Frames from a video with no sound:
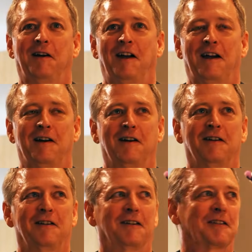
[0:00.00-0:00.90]

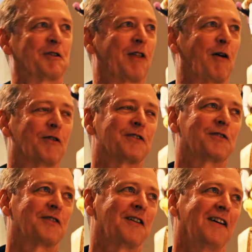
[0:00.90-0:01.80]
And so that
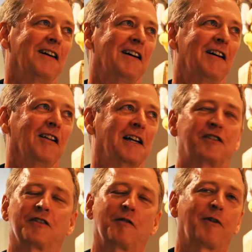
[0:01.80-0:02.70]
was like
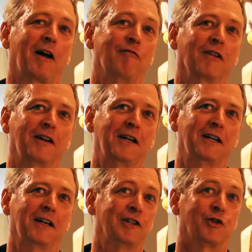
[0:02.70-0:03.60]
just something I
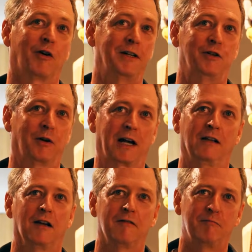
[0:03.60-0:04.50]
really enjoyed doing. I
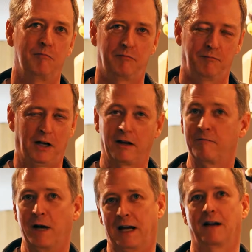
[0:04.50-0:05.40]
love
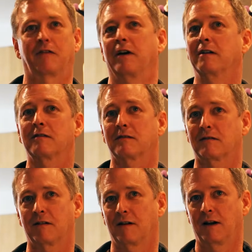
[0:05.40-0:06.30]
making things,
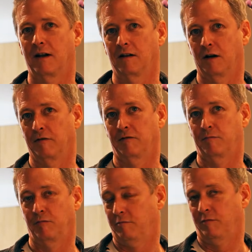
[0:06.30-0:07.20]
and I love
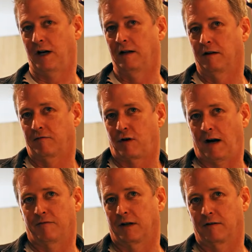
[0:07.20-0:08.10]

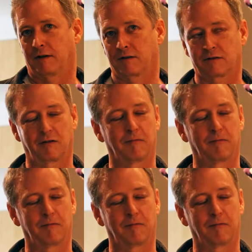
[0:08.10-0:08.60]
crafting things.